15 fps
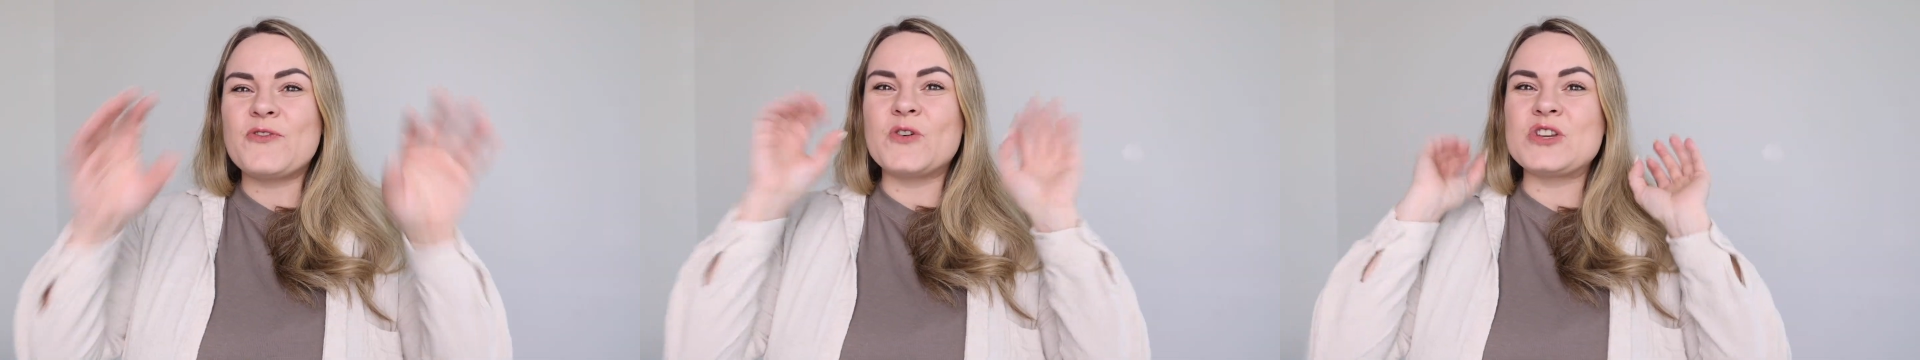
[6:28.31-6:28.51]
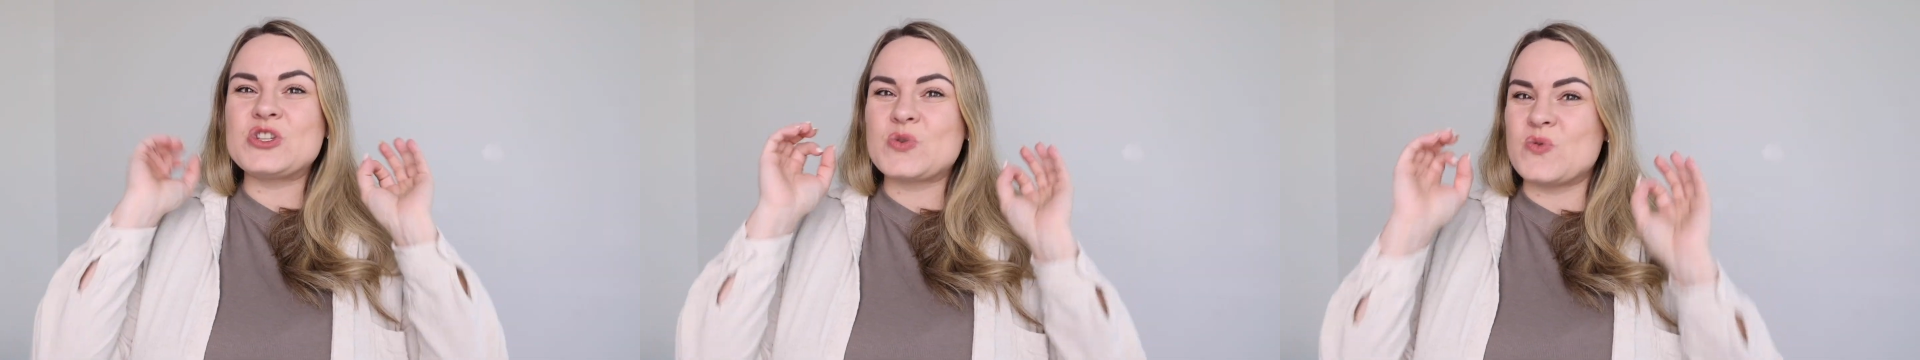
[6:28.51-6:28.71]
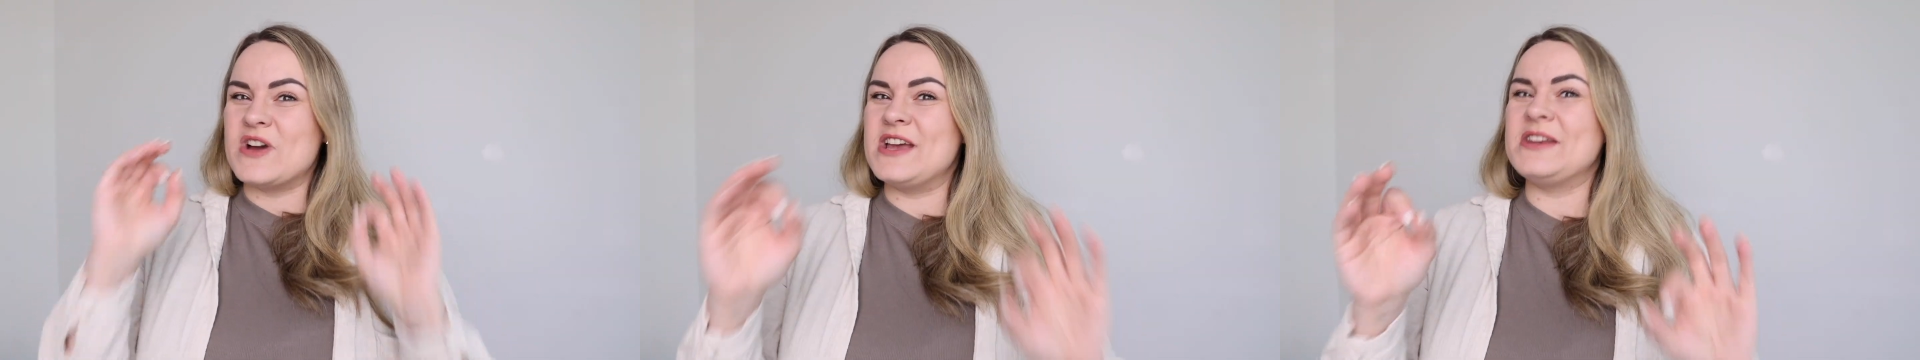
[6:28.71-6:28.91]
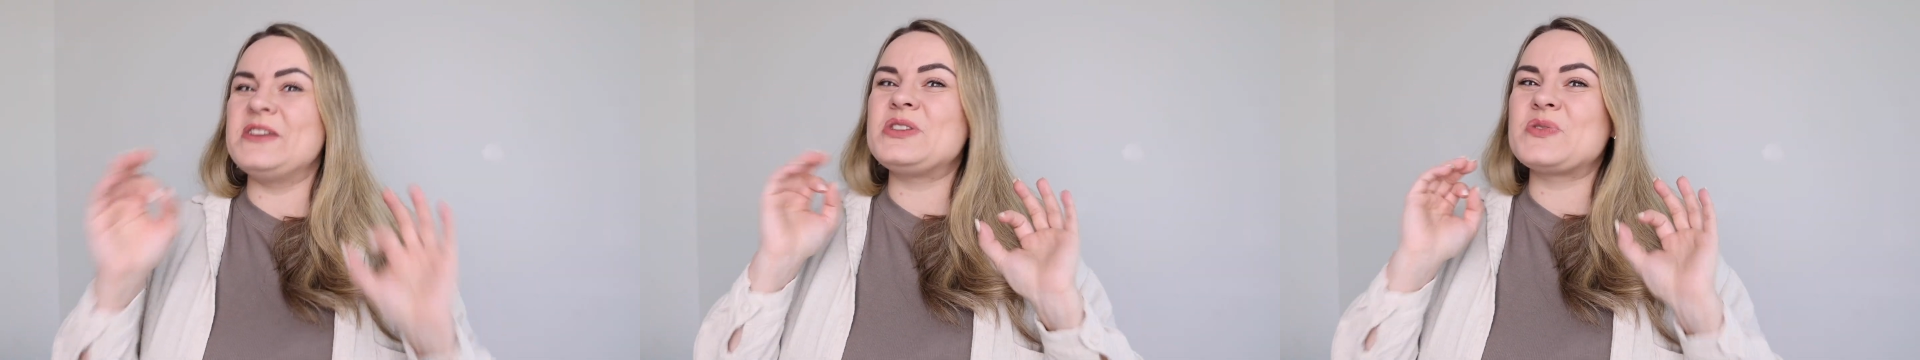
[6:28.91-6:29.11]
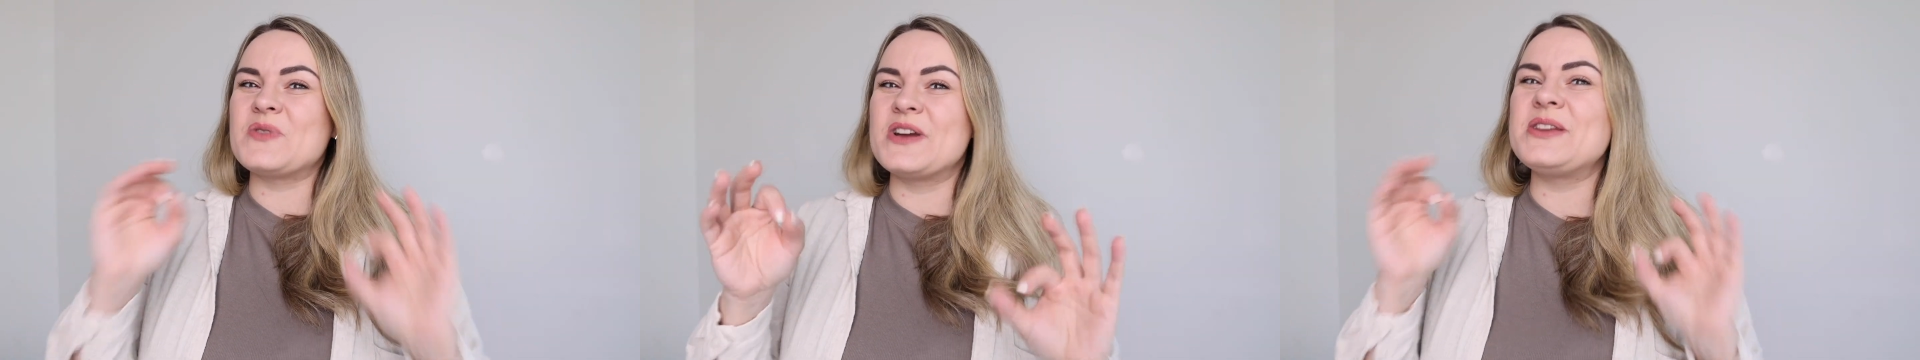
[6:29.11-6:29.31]
for
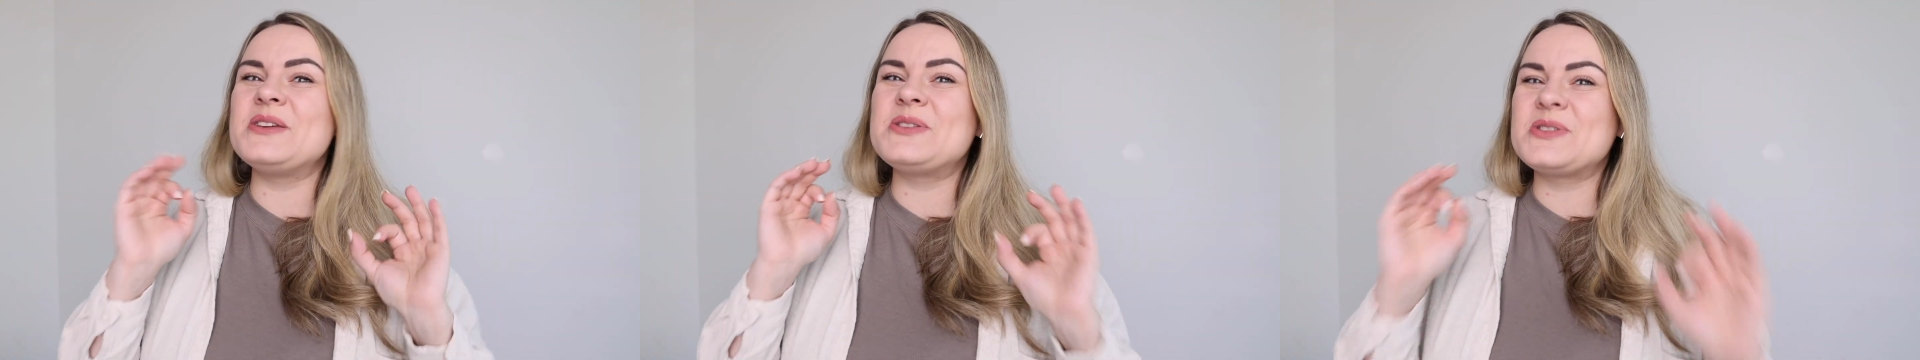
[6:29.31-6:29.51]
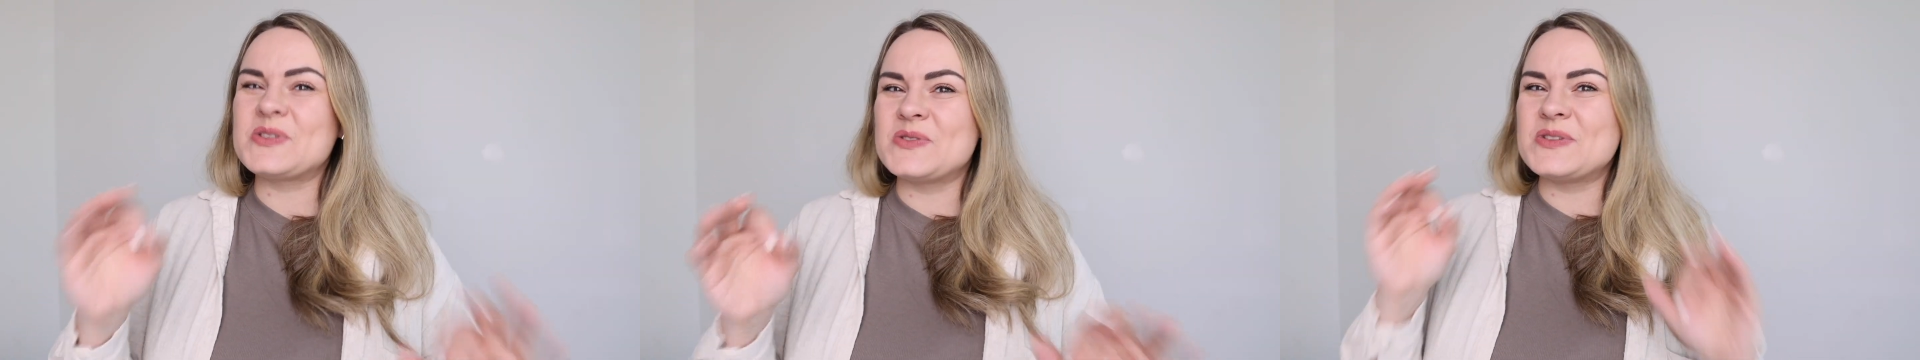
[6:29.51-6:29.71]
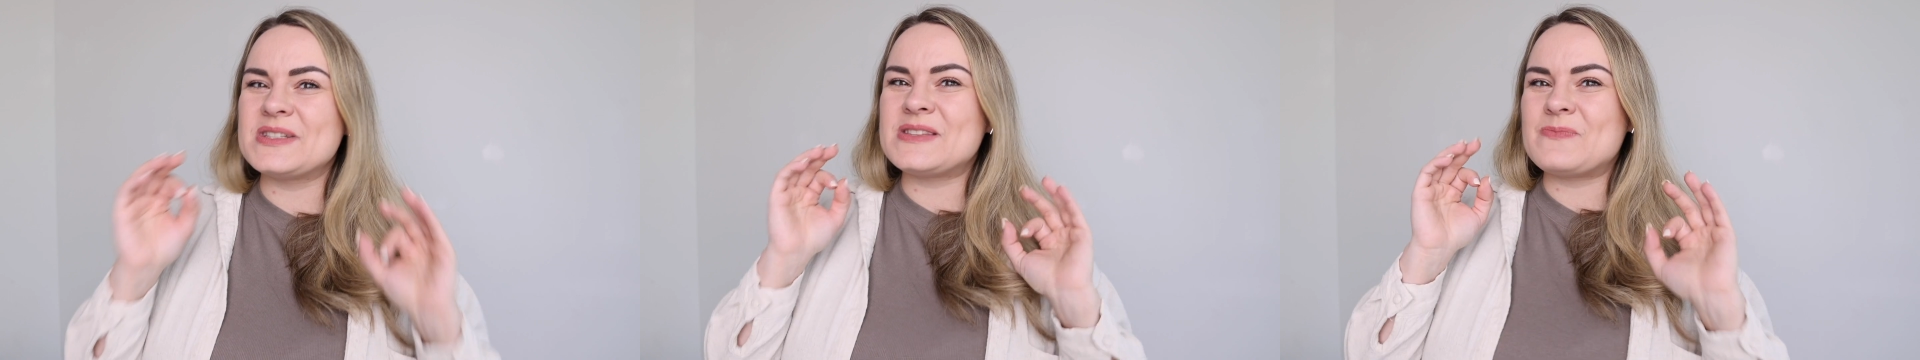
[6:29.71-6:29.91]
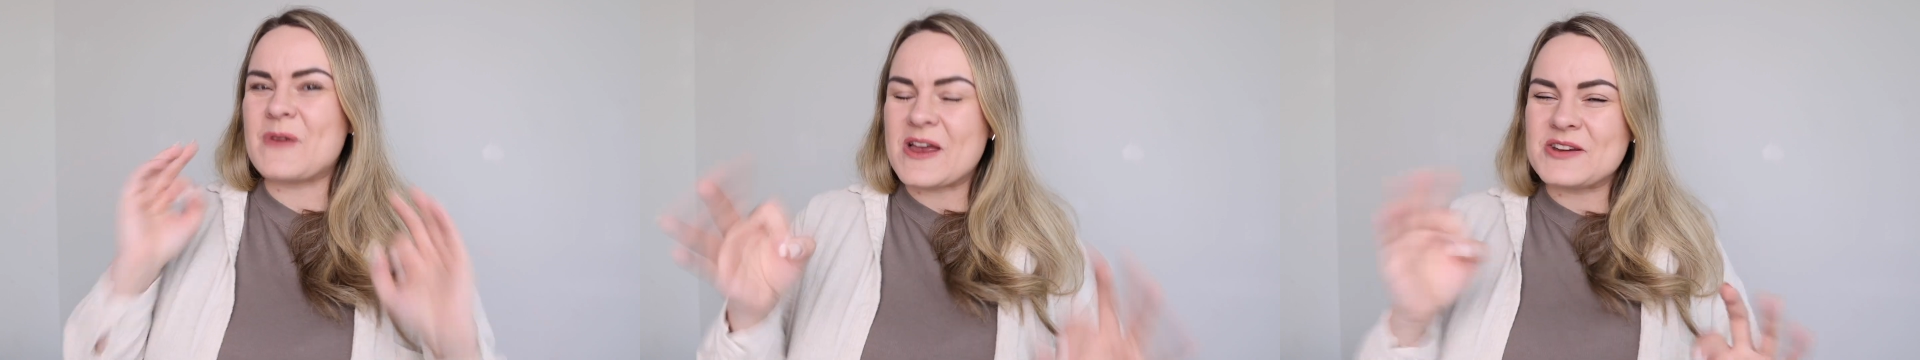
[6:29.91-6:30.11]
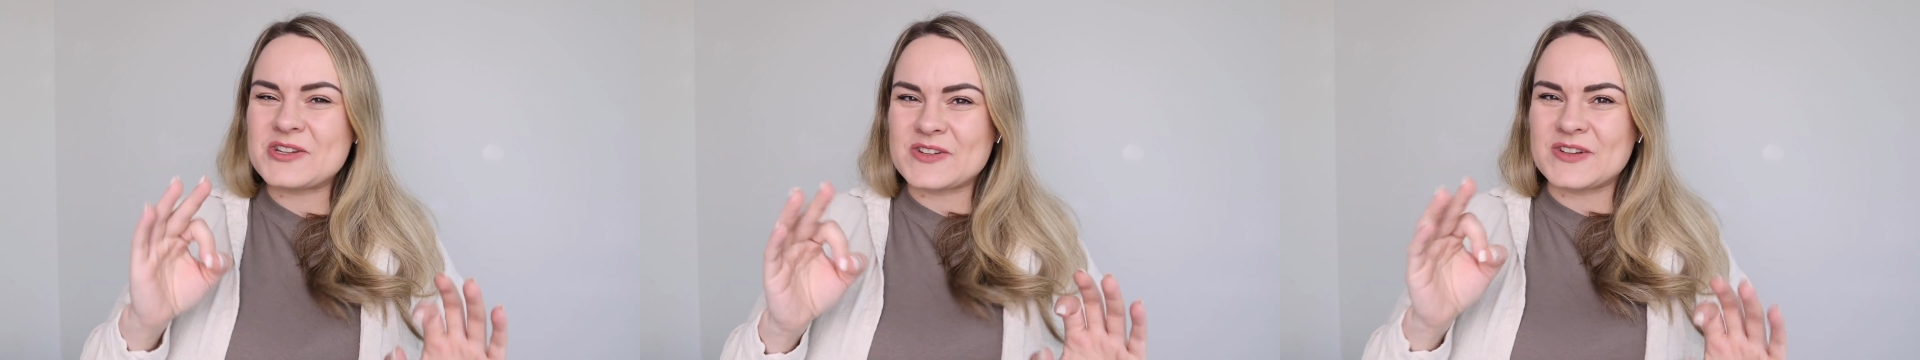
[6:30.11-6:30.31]
2022
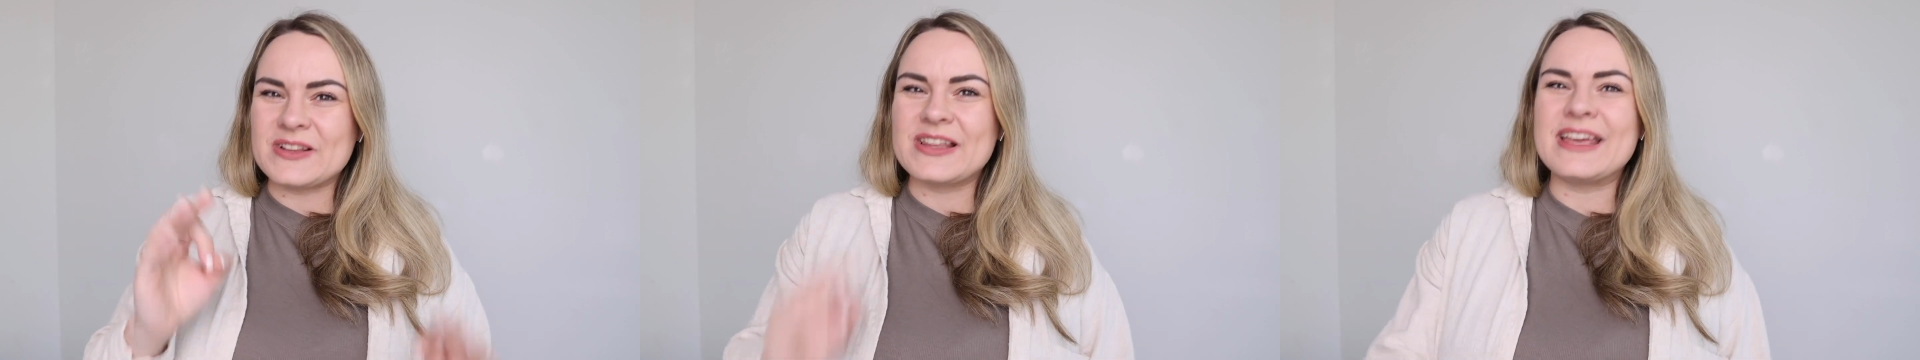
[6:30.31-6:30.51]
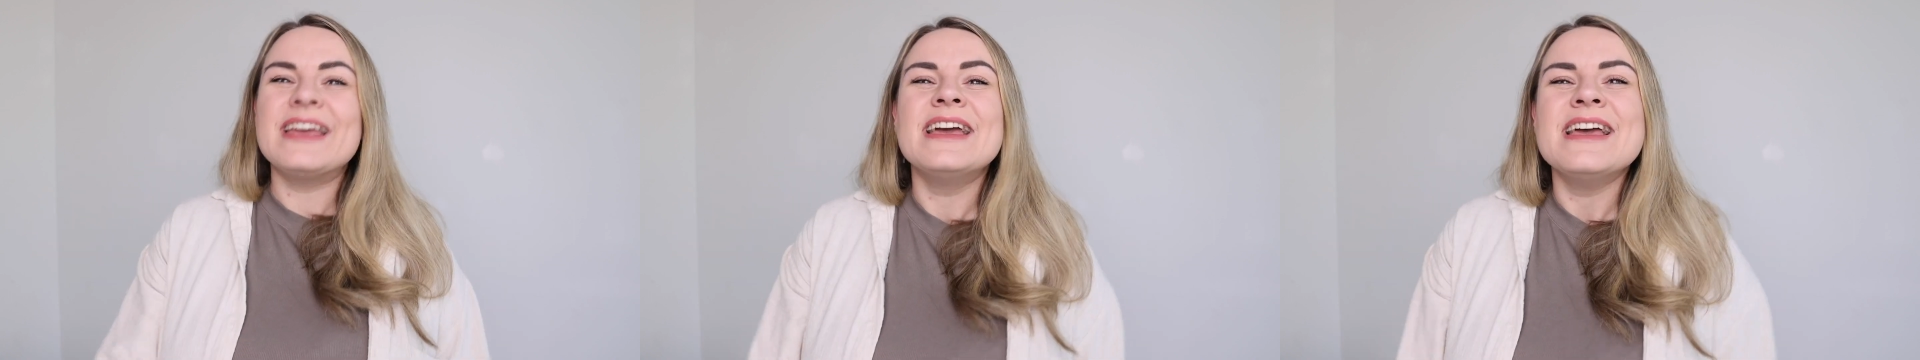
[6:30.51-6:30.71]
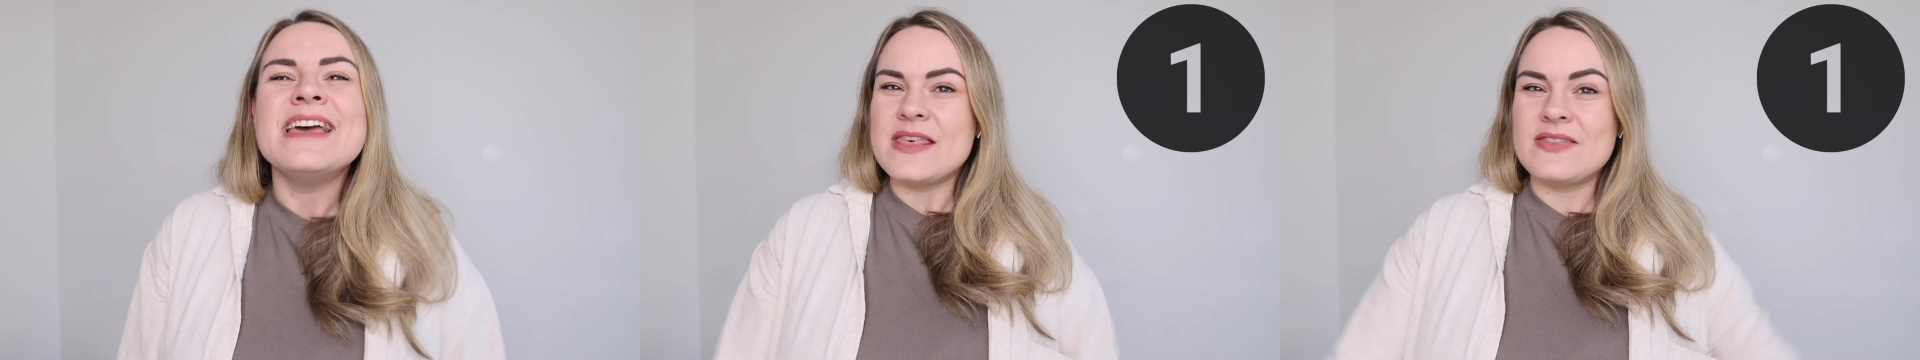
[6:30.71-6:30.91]
especially,